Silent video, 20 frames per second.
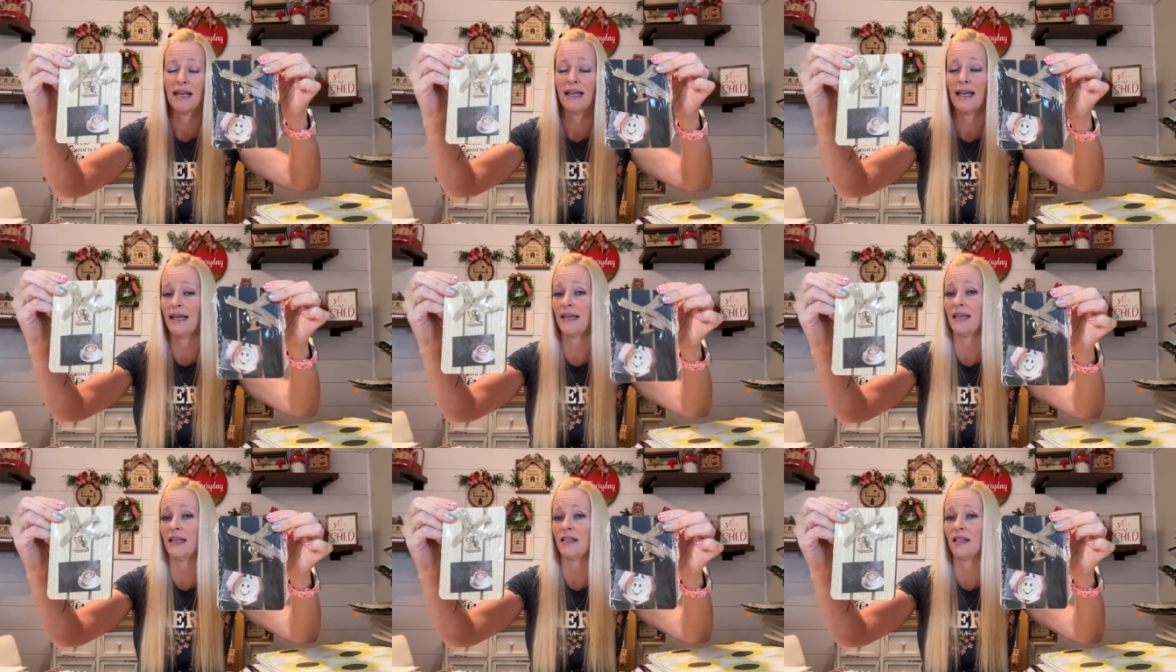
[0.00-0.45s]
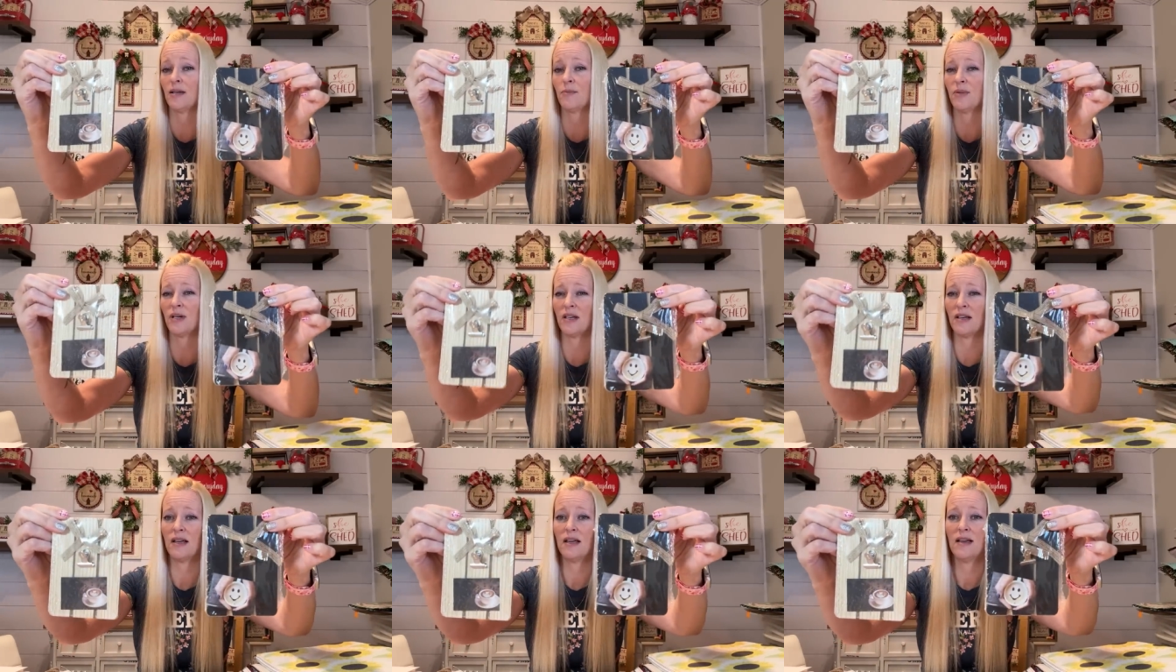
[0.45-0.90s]
anything,
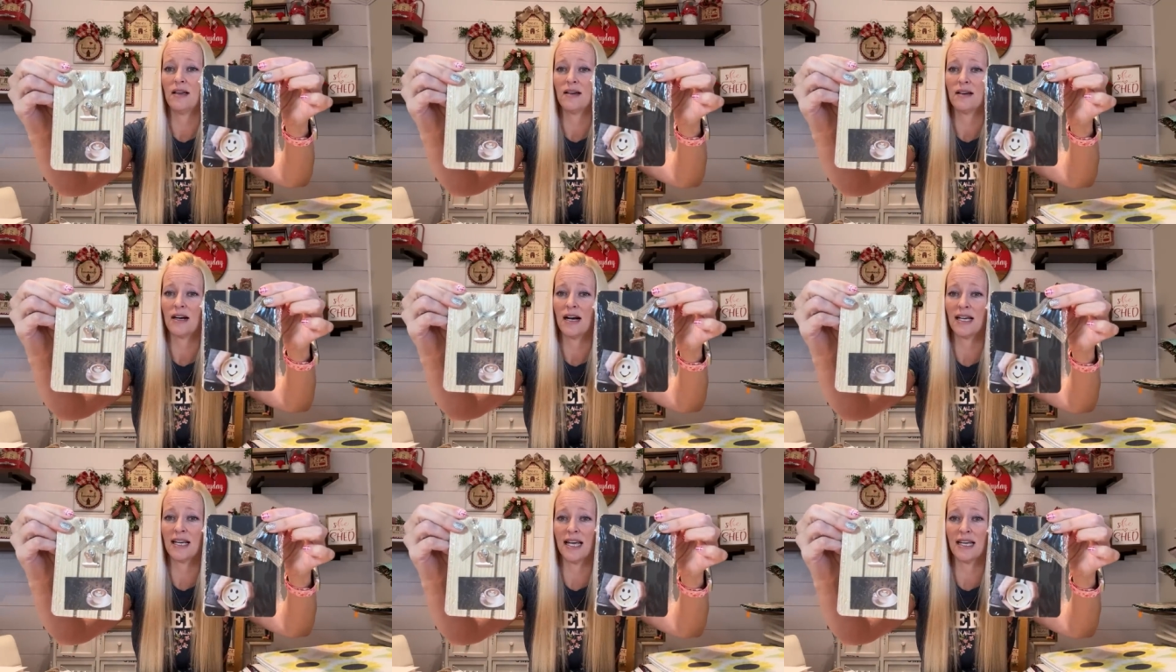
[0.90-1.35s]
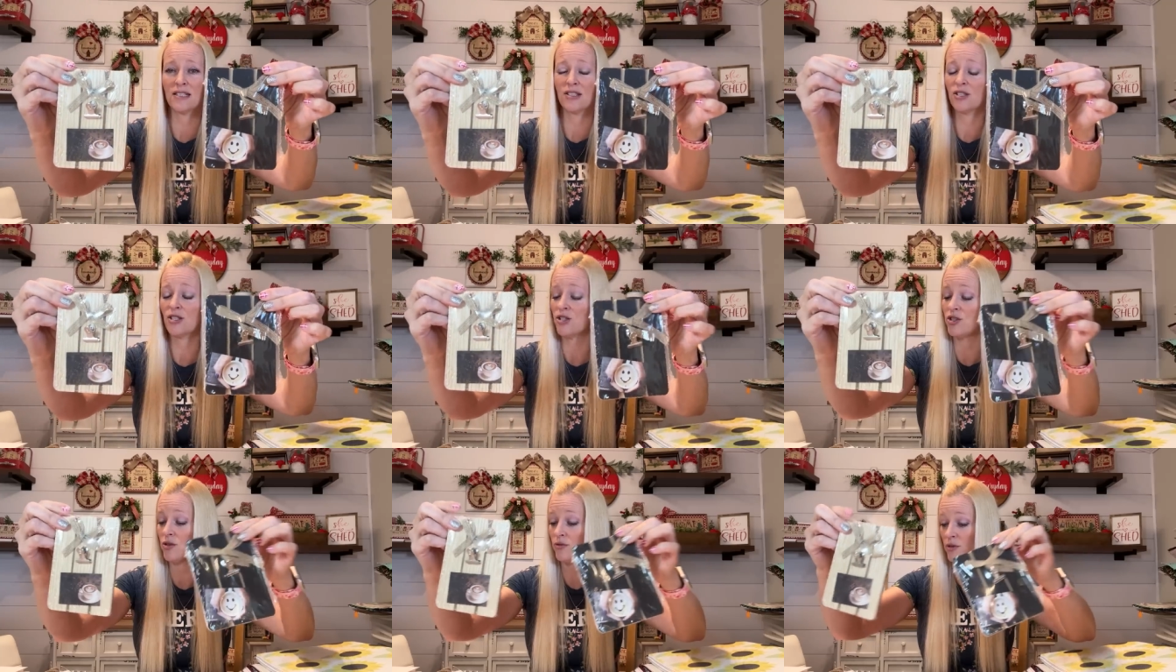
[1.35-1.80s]
but again,
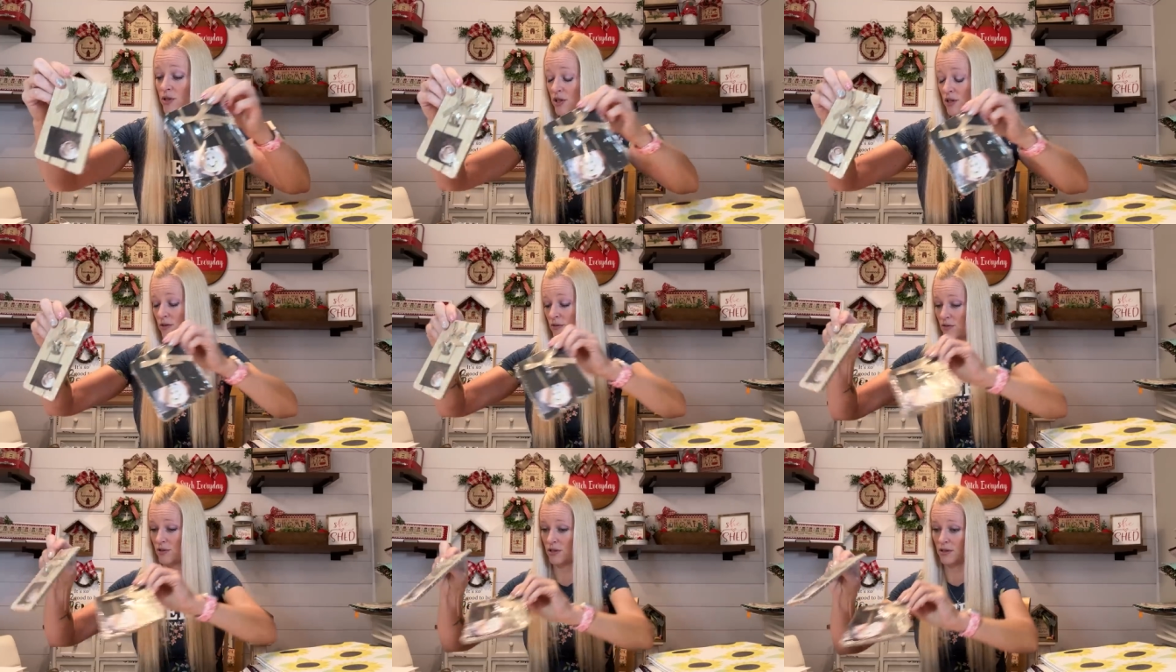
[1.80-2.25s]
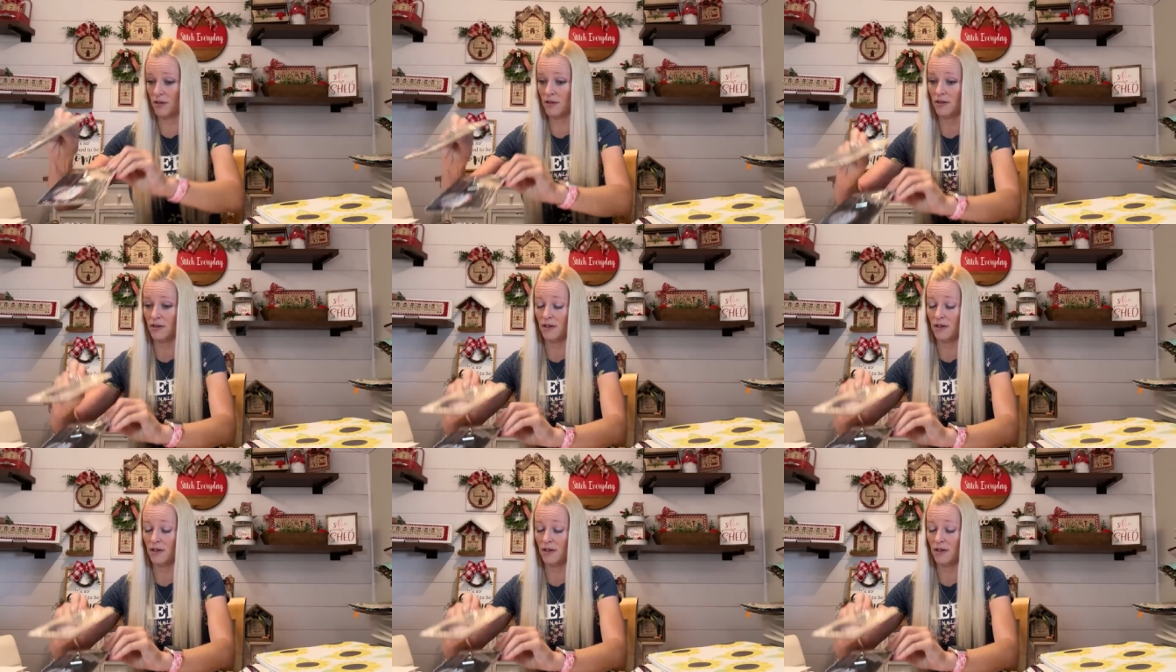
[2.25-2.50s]
so cute.